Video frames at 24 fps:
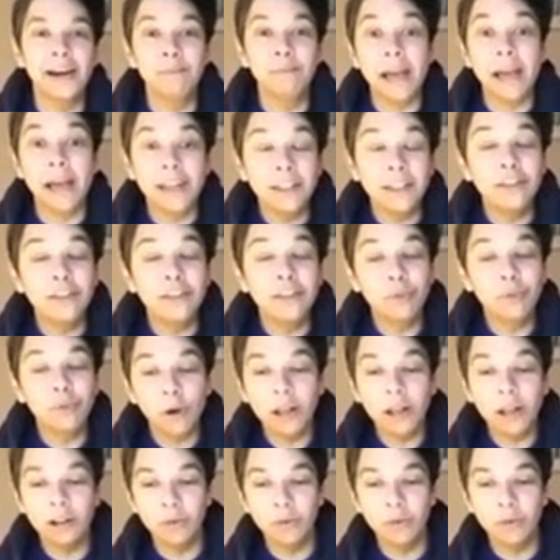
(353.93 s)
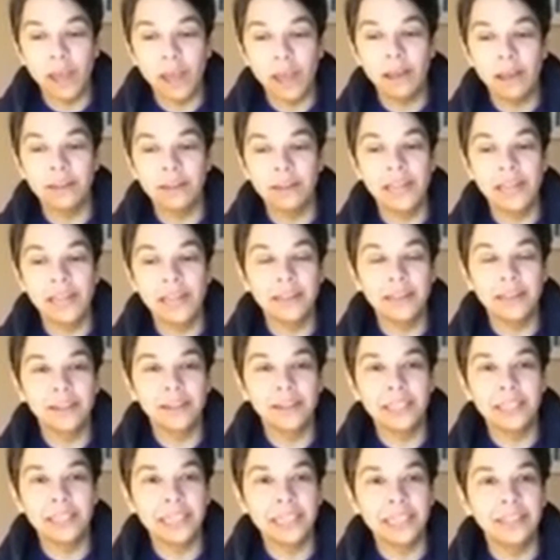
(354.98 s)
And in this world where
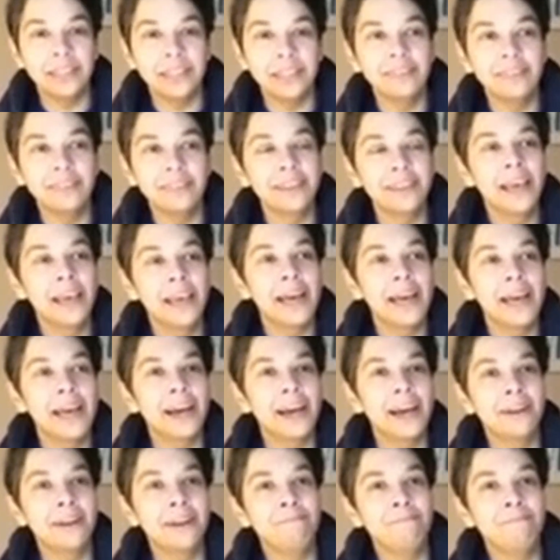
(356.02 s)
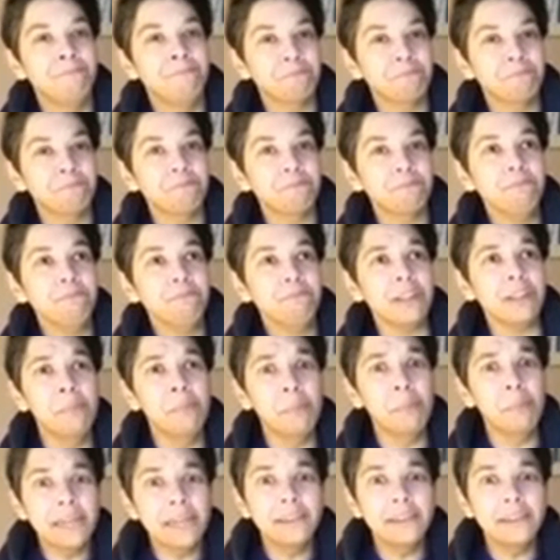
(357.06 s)
data is
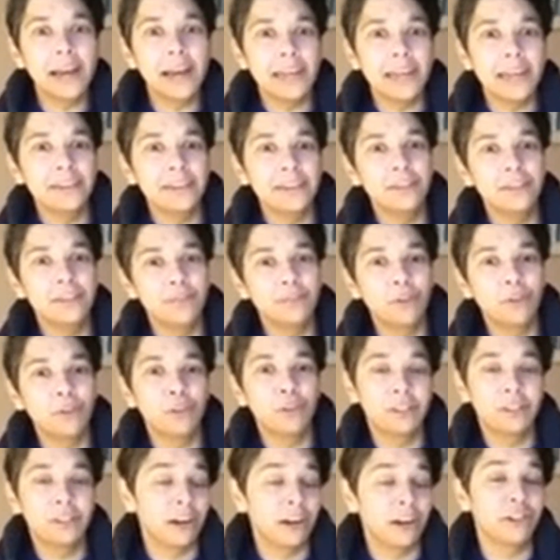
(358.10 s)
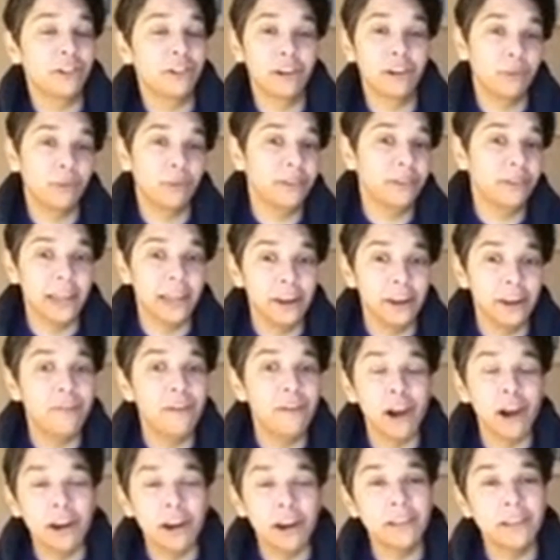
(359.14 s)
monetized for, shall we say,
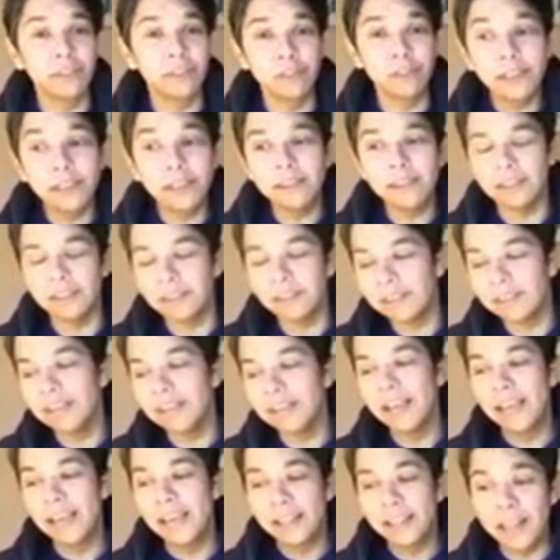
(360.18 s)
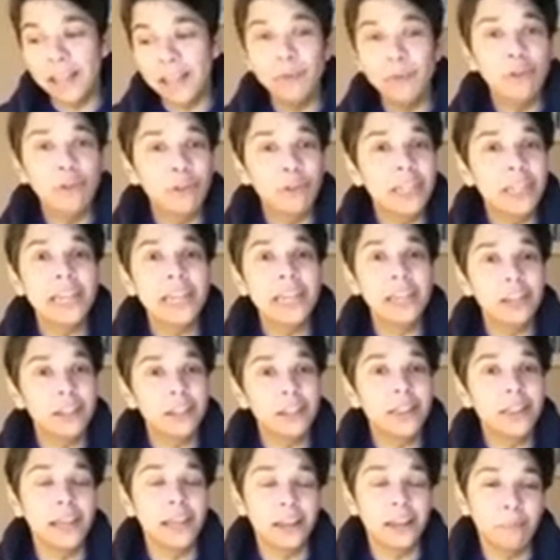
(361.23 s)
nefarious reasons, then we really need
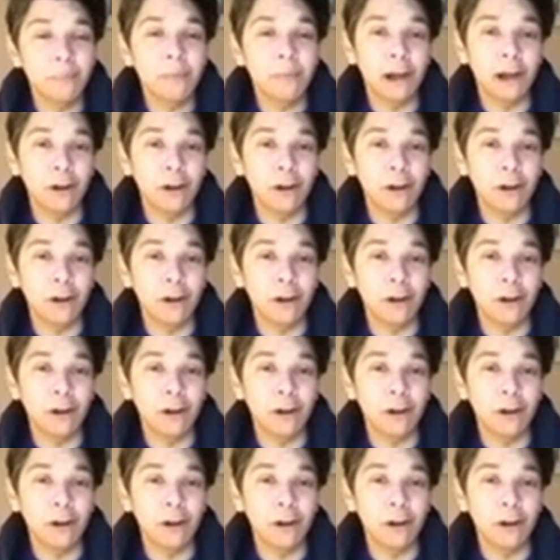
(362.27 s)
to think